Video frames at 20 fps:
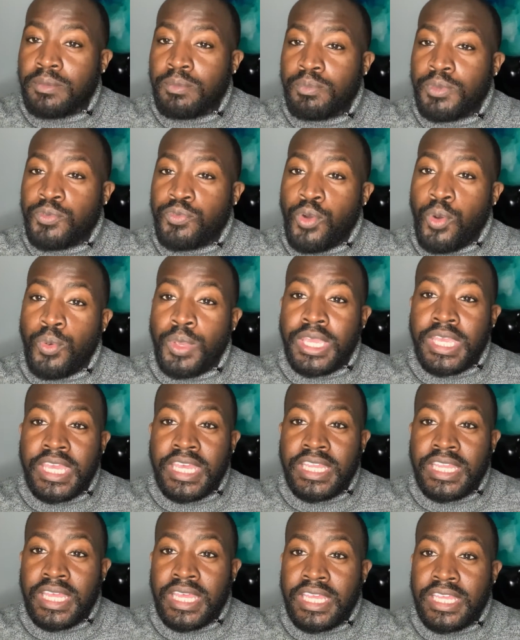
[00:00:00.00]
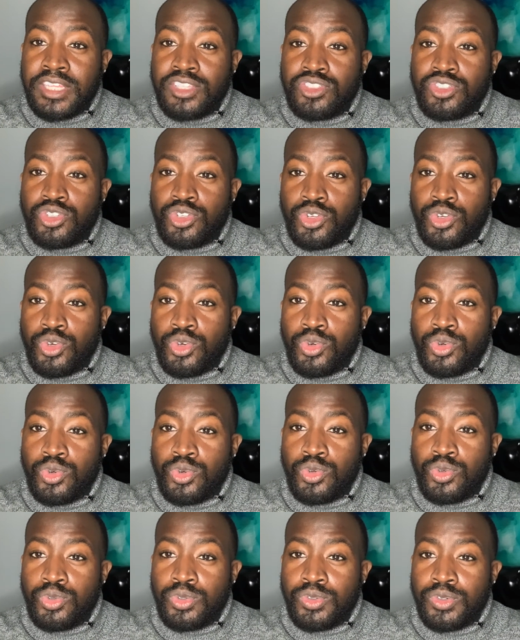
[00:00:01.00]
before we get
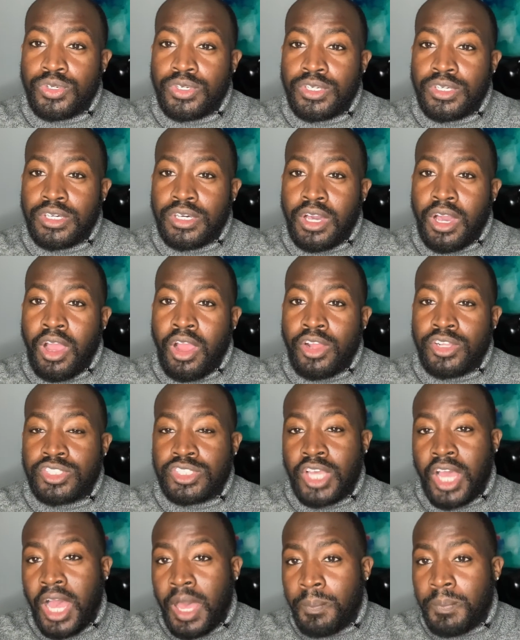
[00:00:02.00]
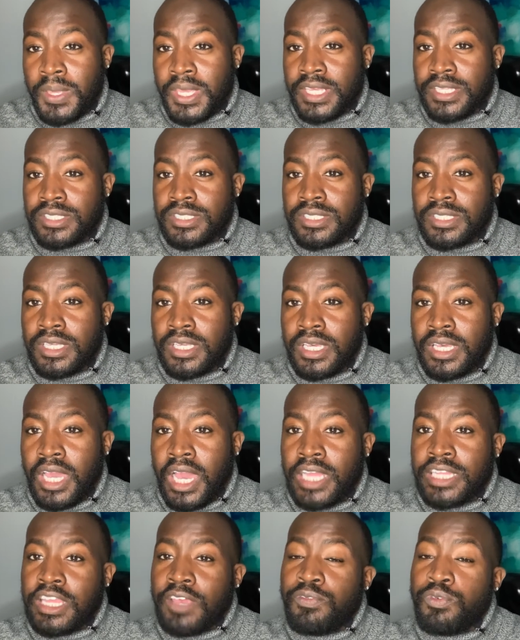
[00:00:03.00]
into our topics,
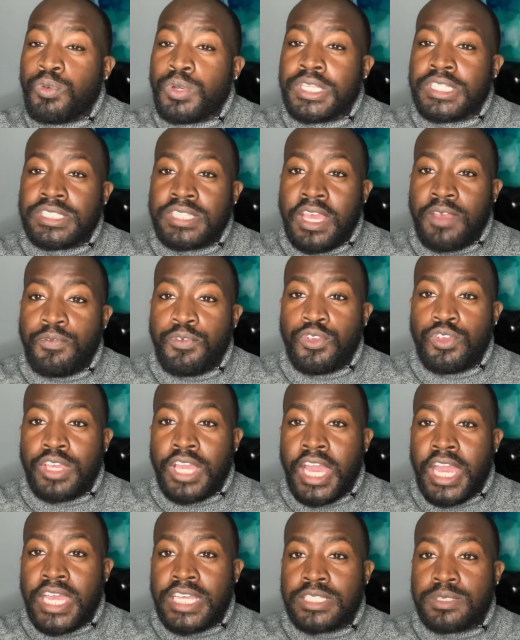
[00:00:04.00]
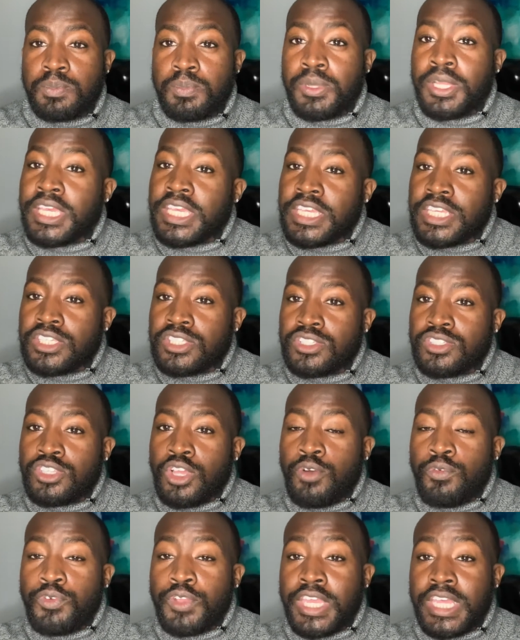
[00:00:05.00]
I definitely want to say for you guys, please
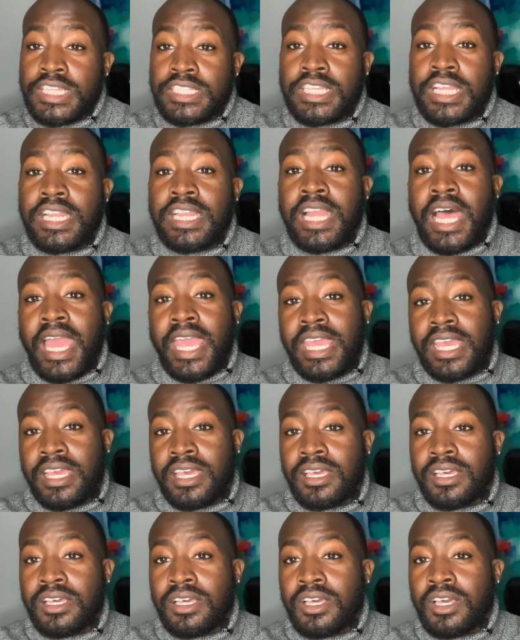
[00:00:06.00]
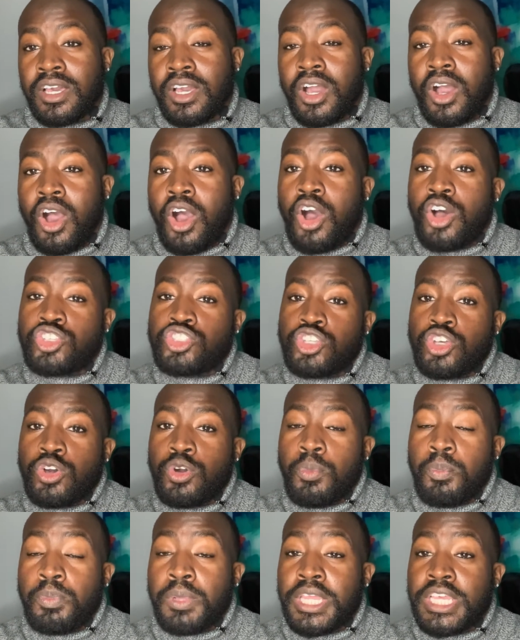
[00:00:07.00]
don't forget to like.
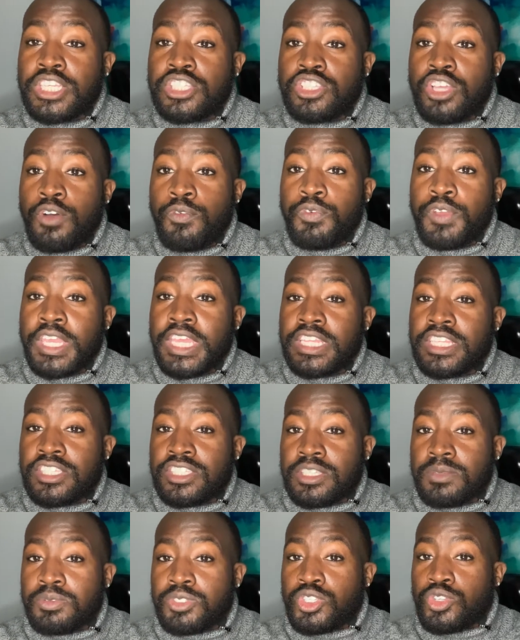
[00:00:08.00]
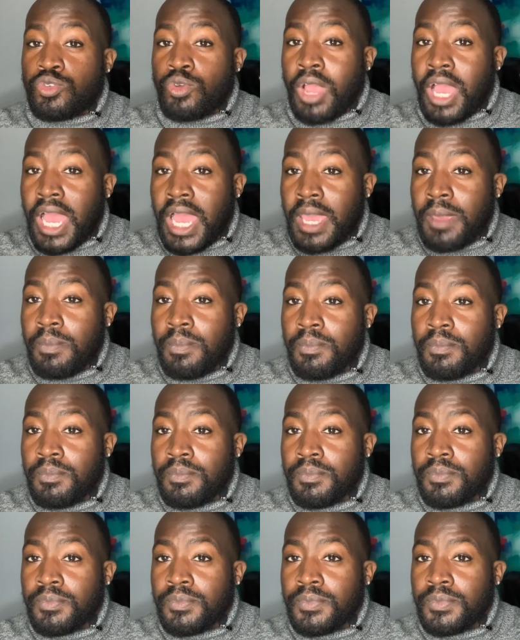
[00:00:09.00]
Also, please don't forget to subscribe
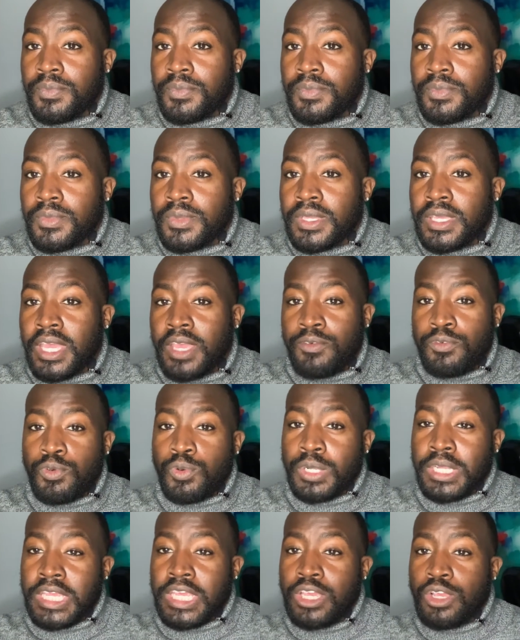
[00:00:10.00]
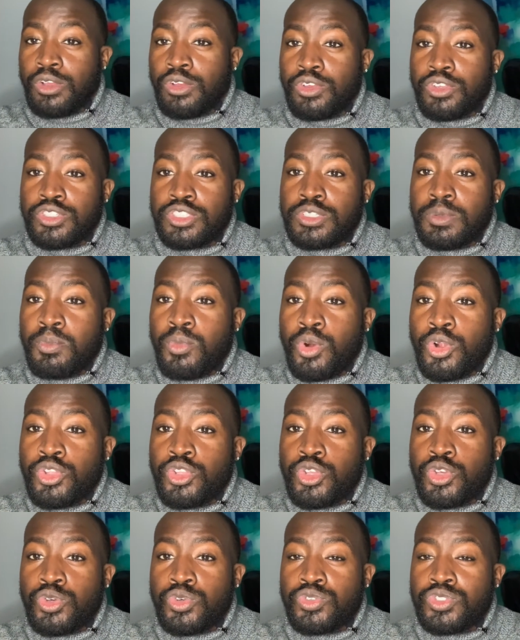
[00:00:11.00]
if you want to hear some more
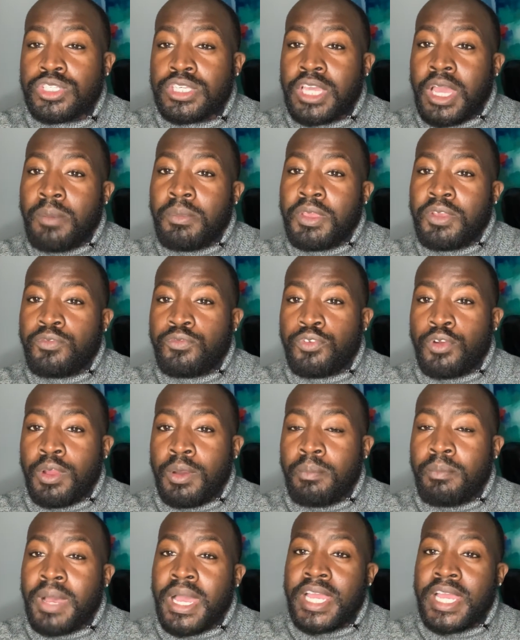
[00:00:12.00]
news coming from my